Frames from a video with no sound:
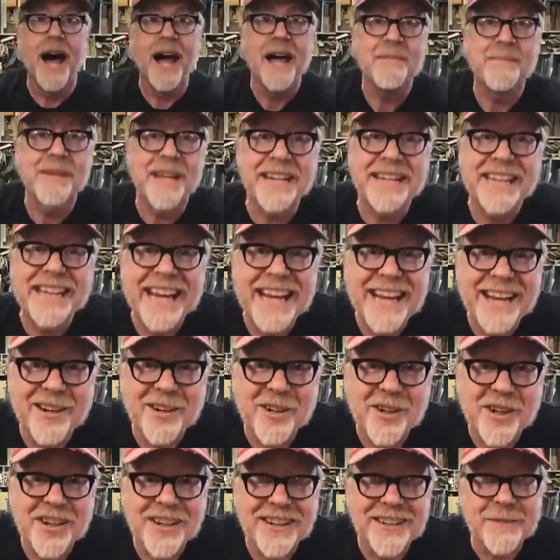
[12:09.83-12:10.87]
I'm getting a
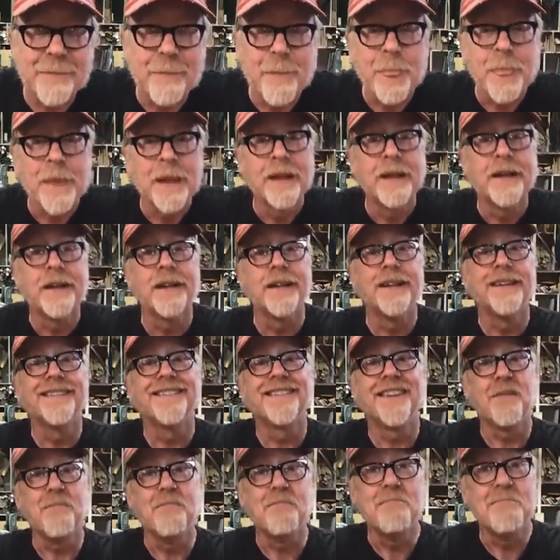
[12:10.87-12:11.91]
haircut
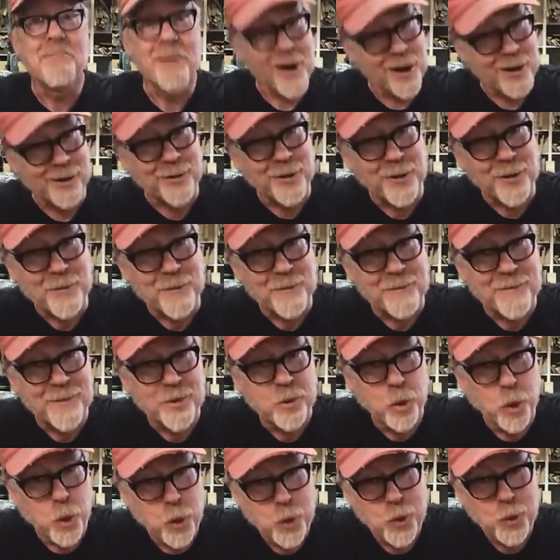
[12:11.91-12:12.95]
tomorrow.
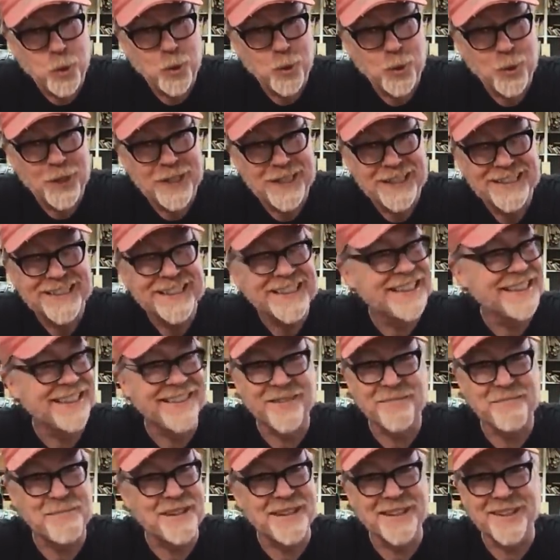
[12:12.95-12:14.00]

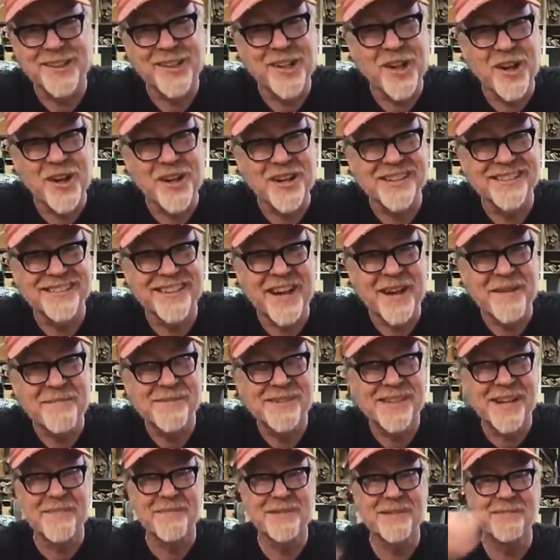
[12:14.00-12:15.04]
It's been a long time
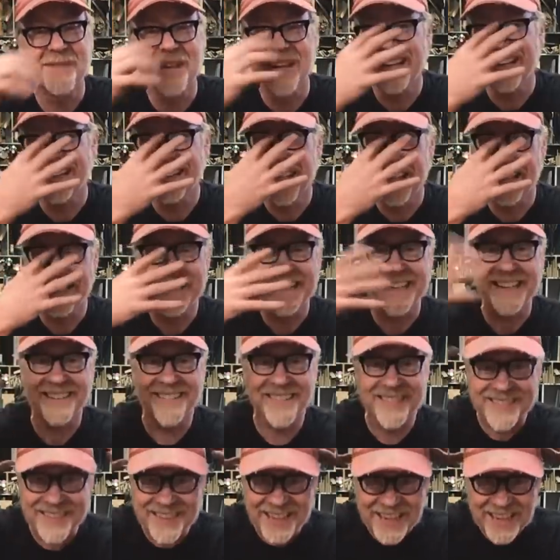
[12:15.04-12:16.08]
coming, man. I can't
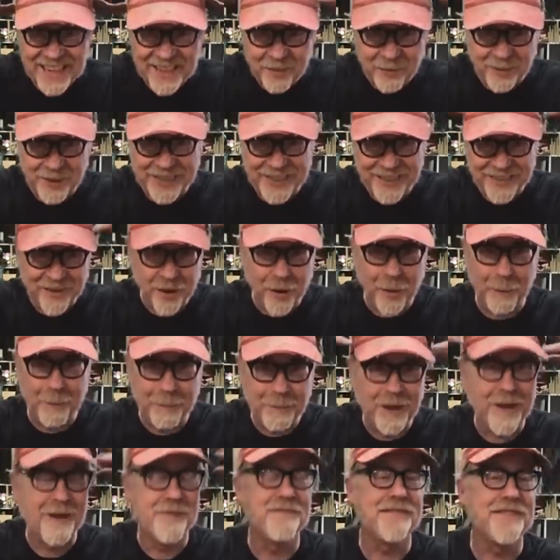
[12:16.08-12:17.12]
stand it when it gets all
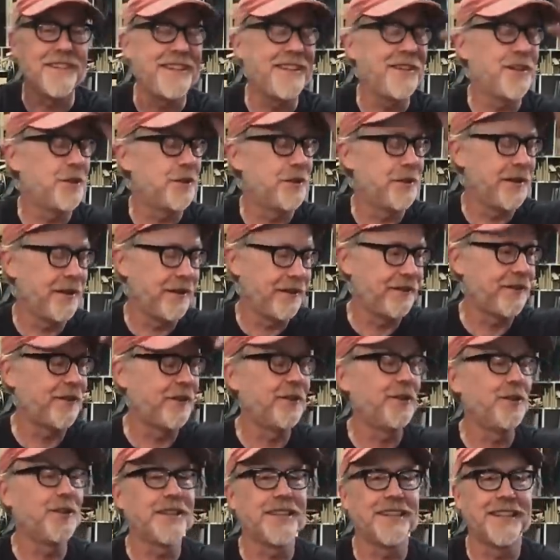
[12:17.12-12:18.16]
puffy here and I
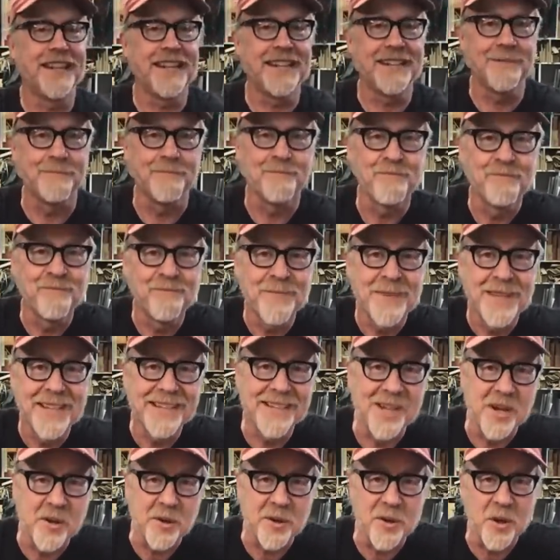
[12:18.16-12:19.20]
start looking like
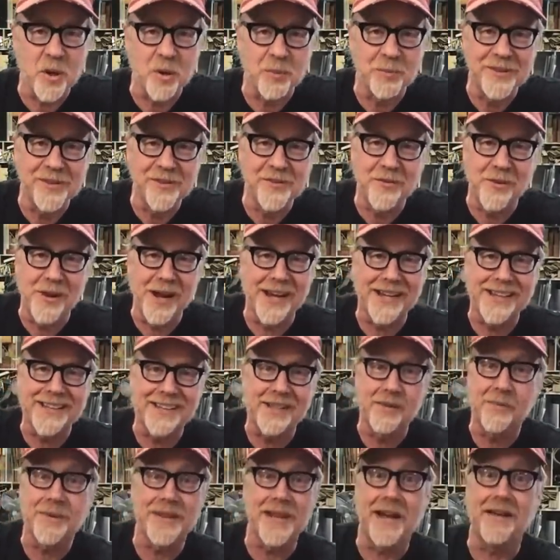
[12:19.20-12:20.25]
Gary Oldman's
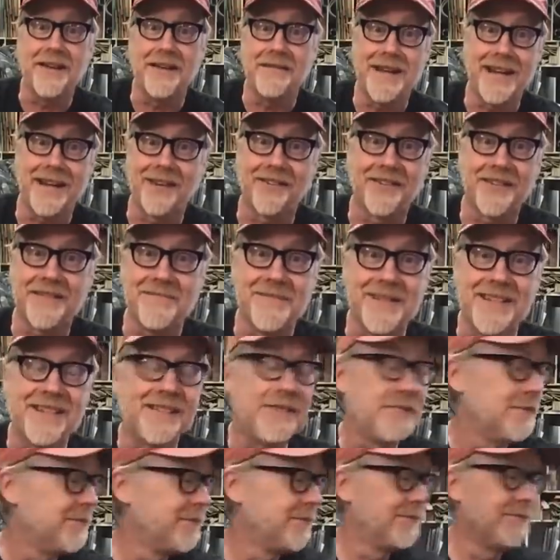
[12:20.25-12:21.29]
Dracula without it actually
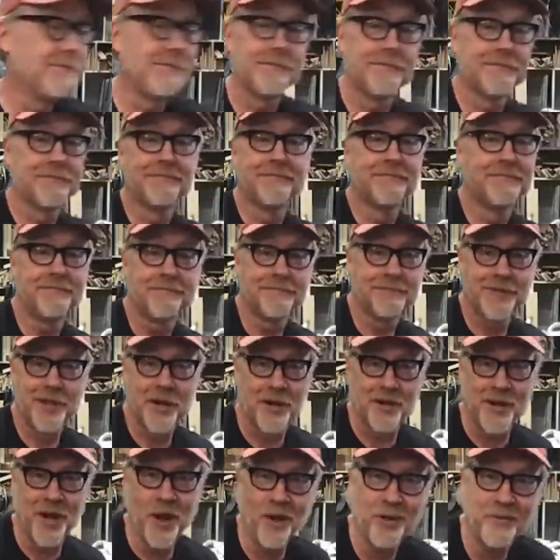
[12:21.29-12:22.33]
being
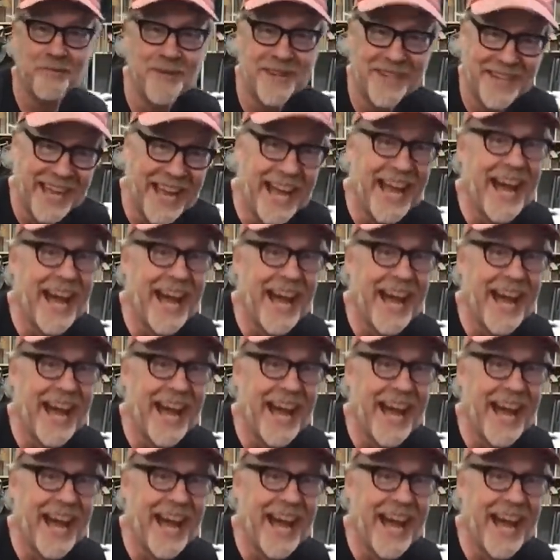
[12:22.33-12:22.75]
Gary Oldman.